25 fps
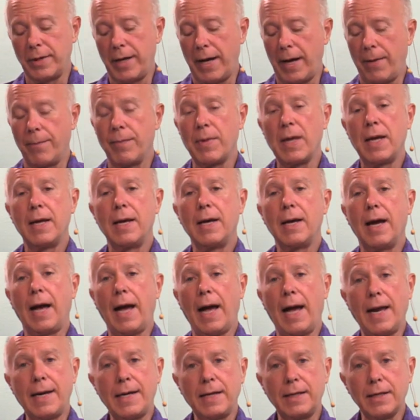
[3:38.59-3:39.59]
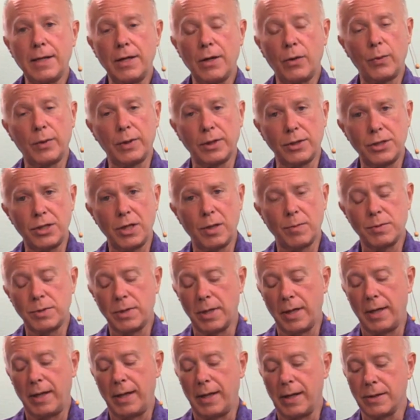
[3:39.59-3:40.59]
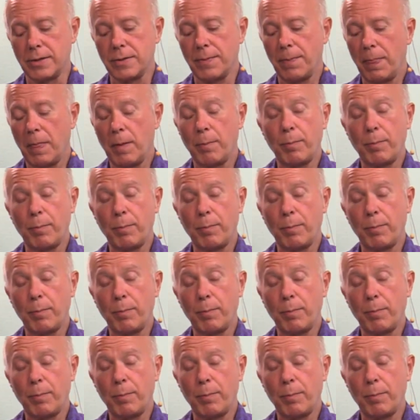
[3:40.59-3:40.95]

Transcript: Now, I need to know what the chipset is.